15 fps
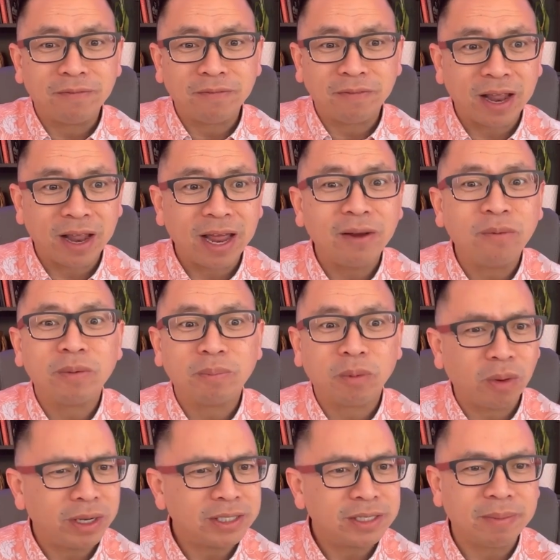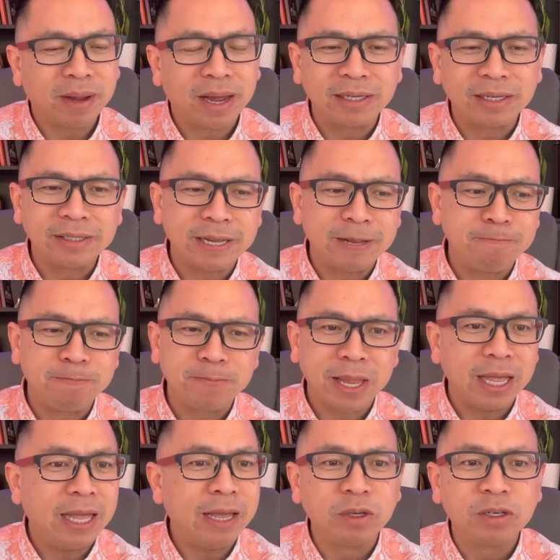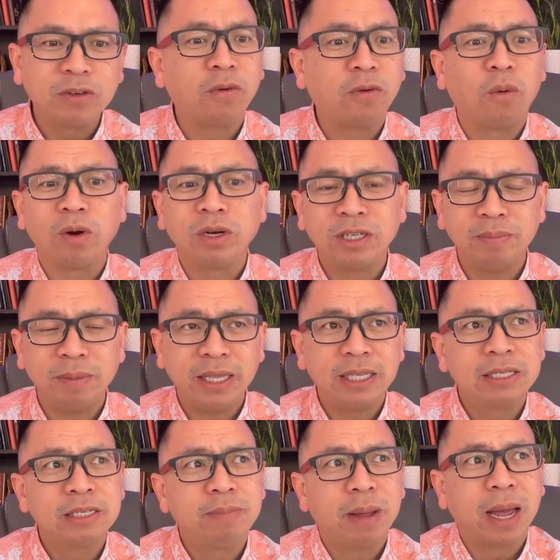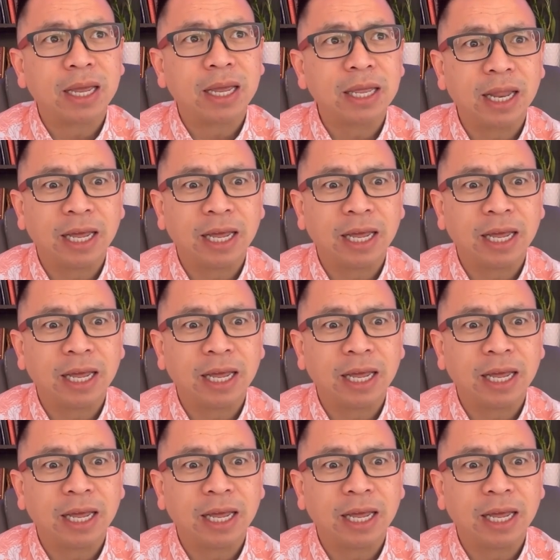flying with points and miles. And it was foreign to me. This is back in